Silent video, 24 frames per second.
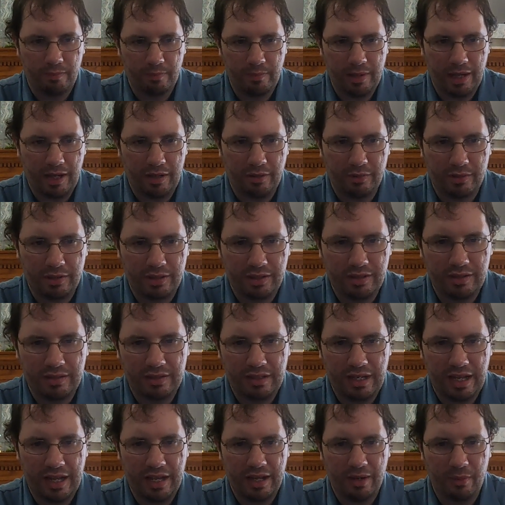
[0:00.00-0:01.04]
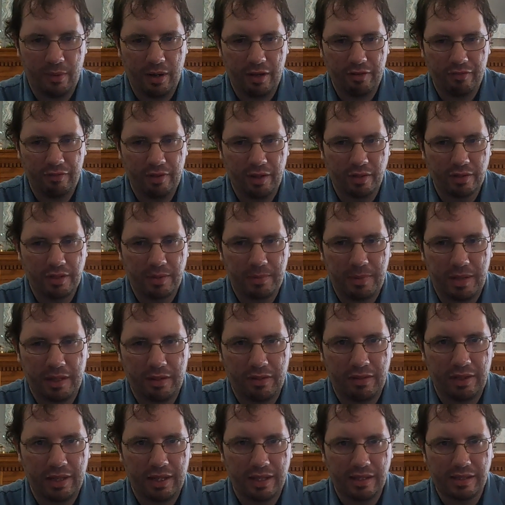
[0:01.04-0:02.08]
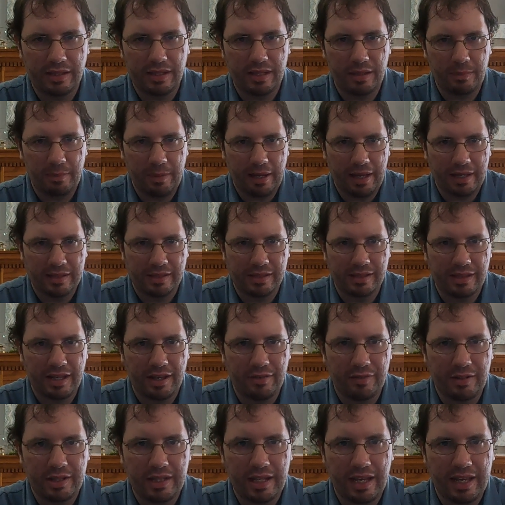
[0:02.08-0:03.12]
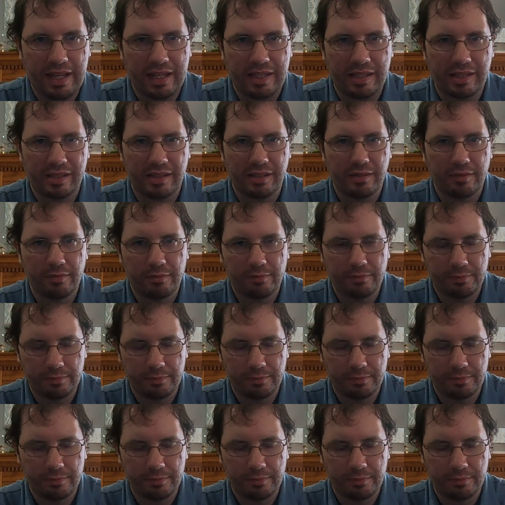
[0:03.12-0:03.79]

about how I felt about things in the past 7 days,